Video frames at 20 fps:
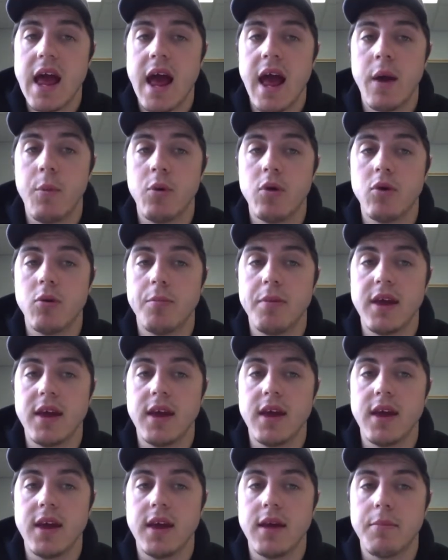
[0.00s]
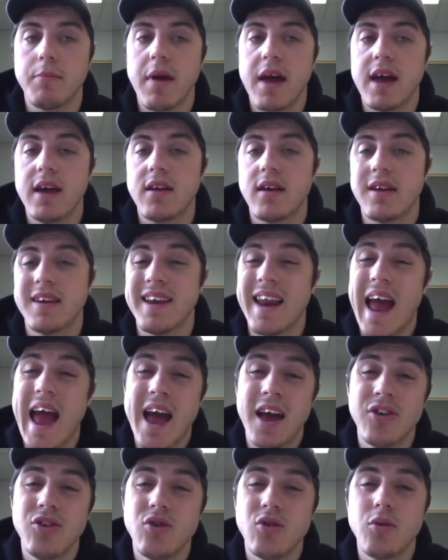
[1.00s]
and will be paid an
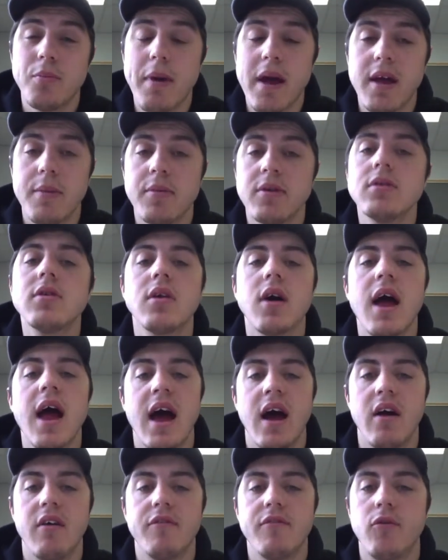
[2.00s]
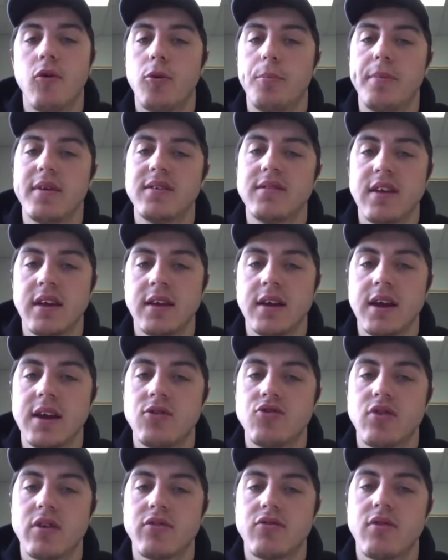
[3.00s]
annual payment at 4%
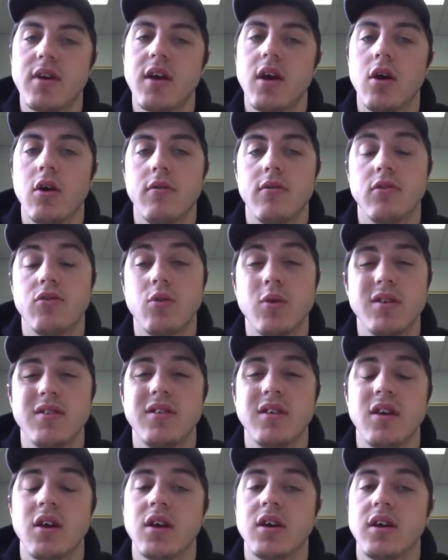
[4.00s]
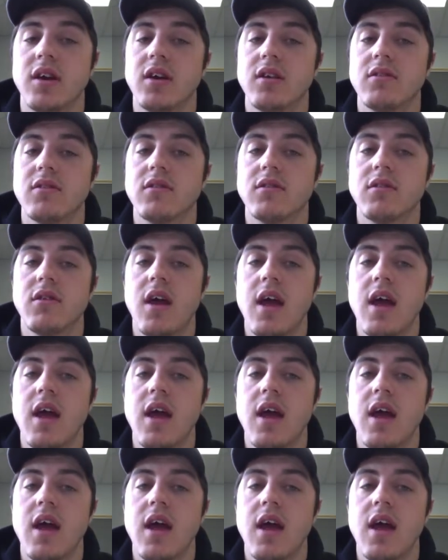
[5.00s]
interest rate over 29 years.